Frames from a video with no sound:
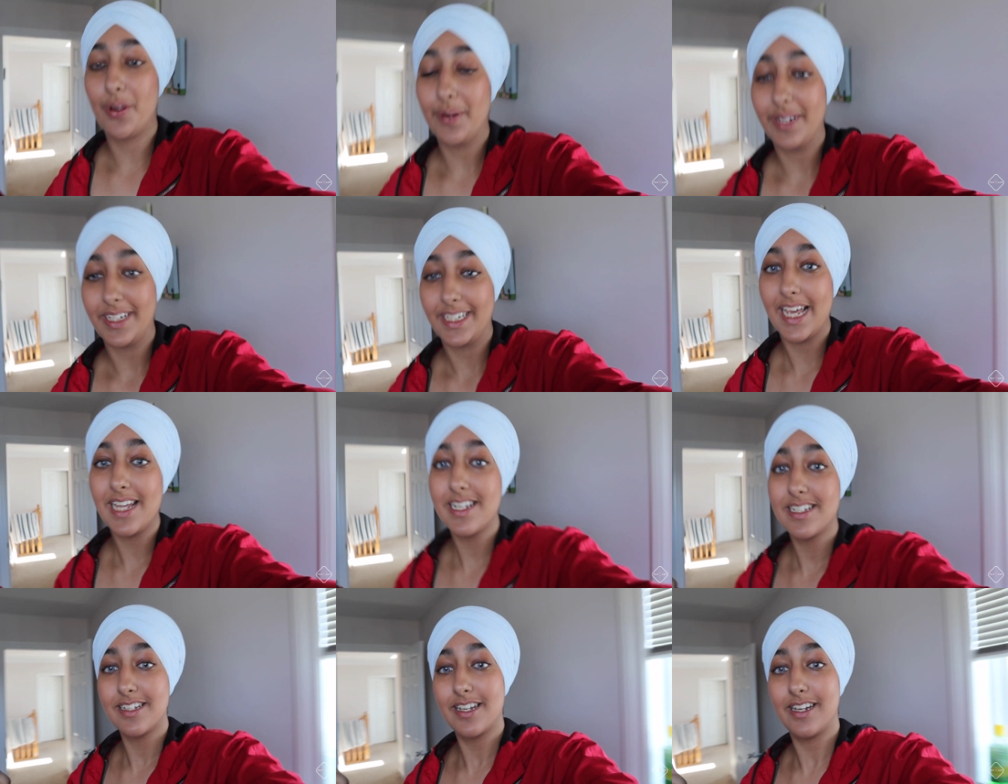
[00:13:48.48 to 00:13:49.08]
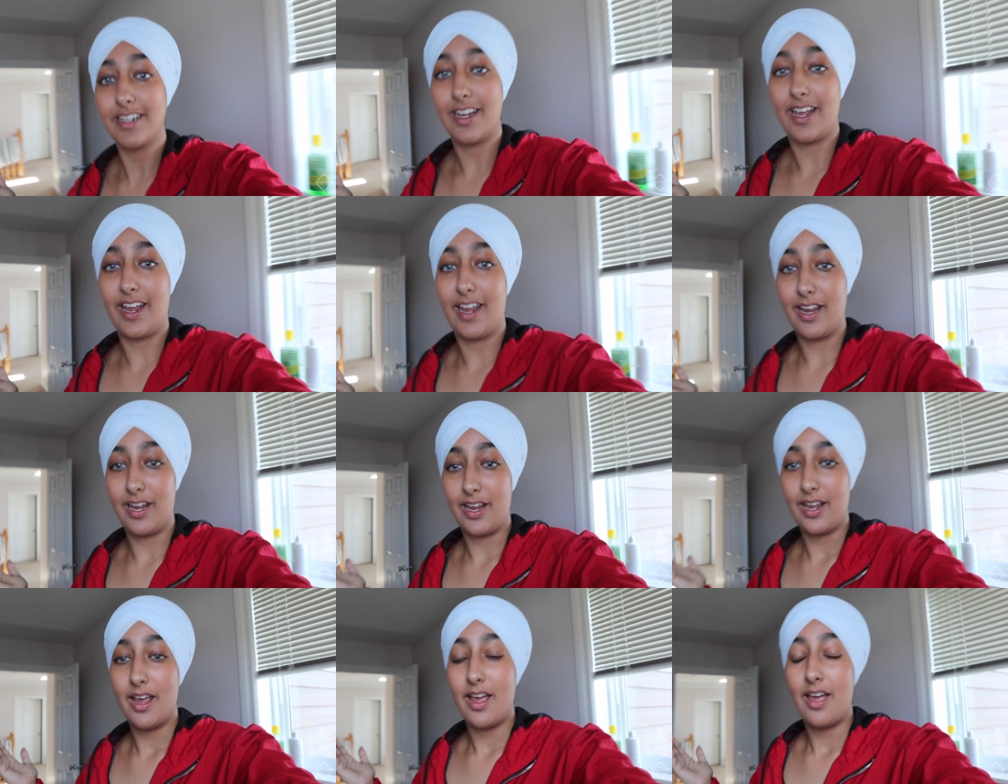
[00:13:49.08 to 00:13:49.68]

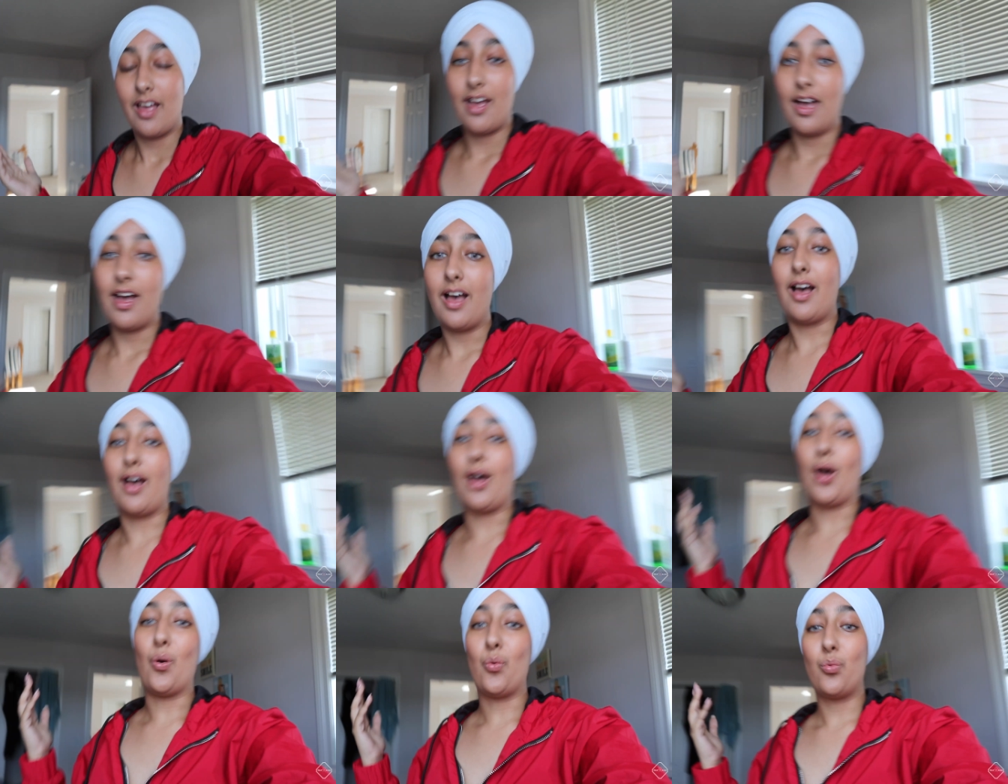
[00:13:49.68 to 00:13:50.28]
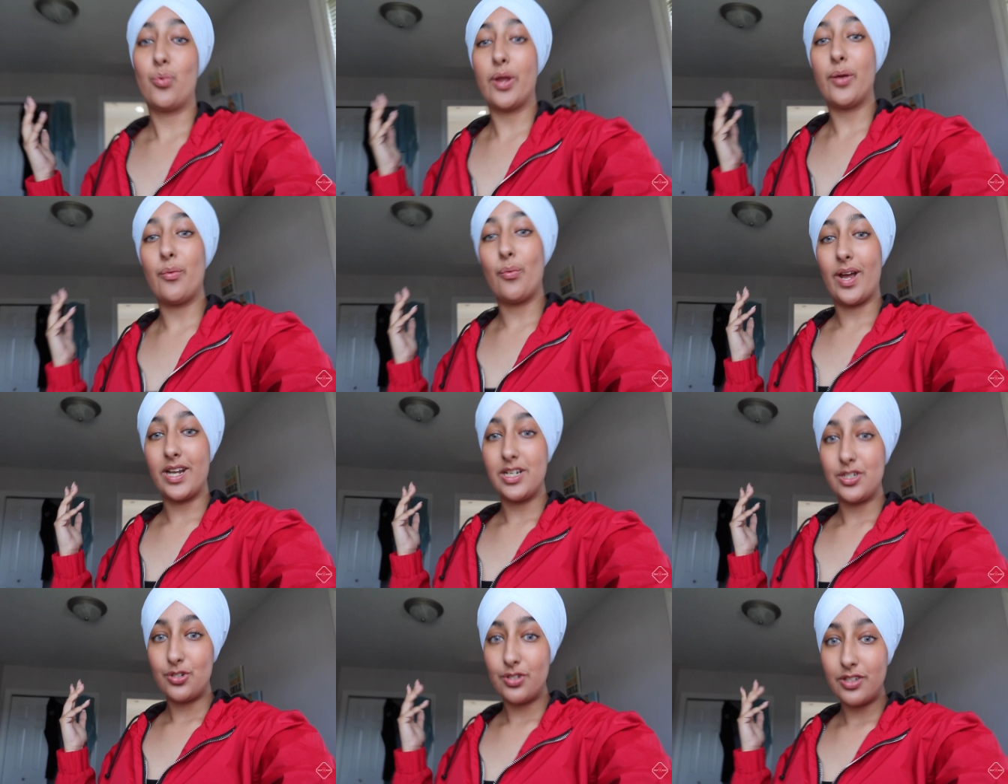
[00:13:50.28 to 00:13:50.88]
yesterday, uh, we
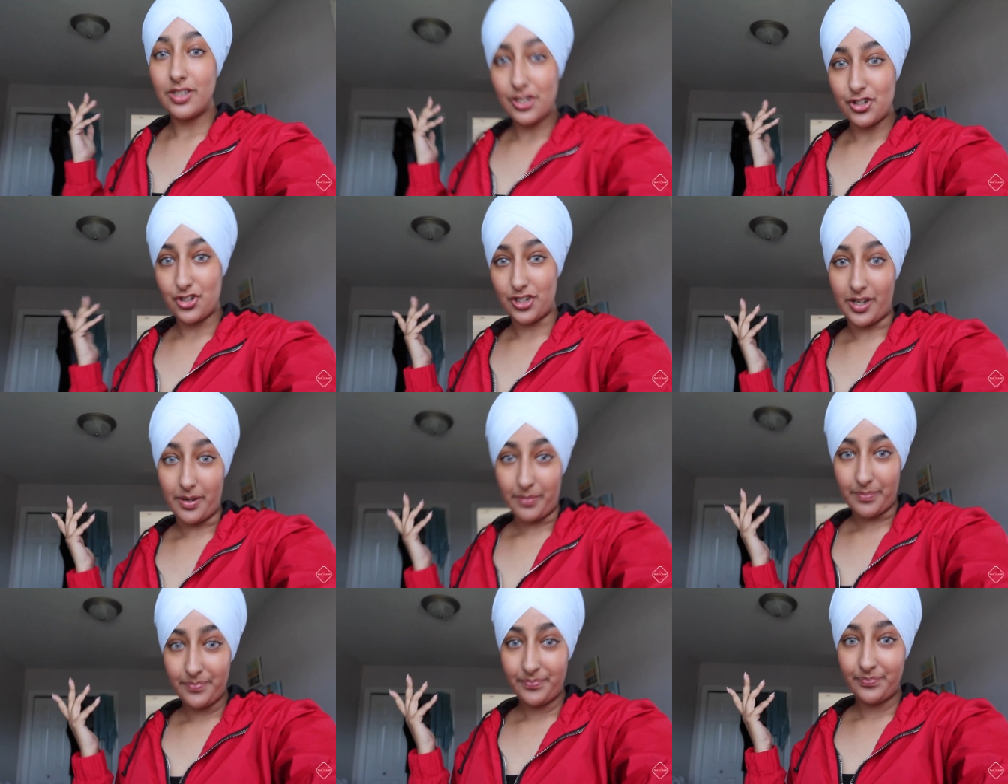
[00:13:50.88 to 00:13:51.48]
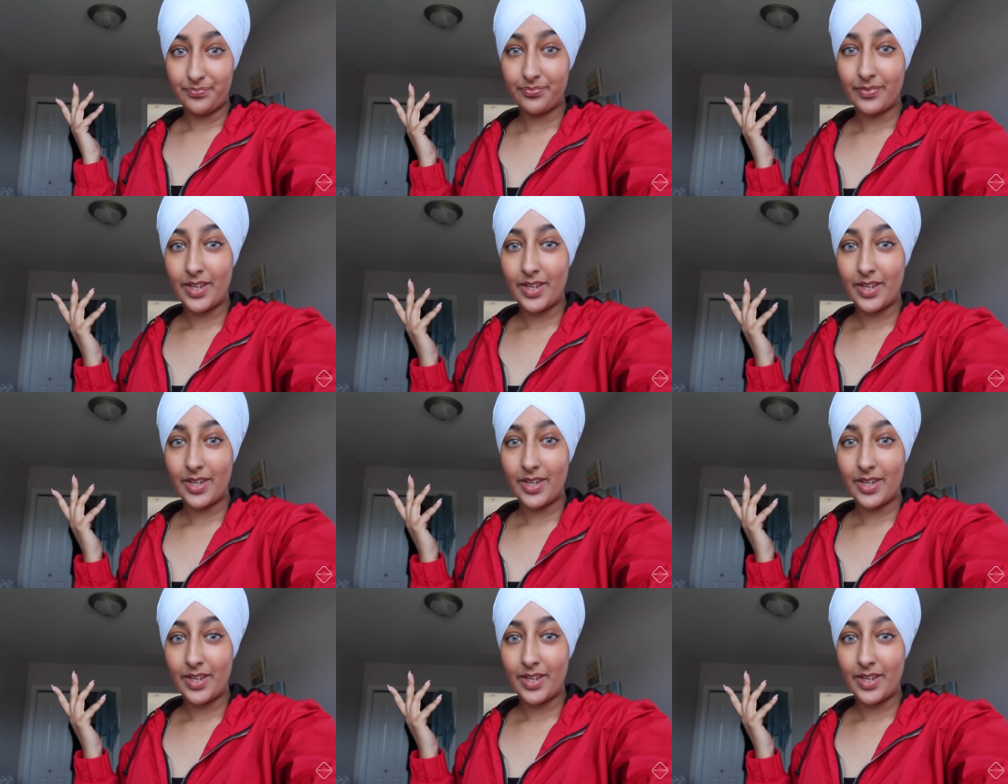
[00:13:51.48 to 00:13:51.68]
went to the gym.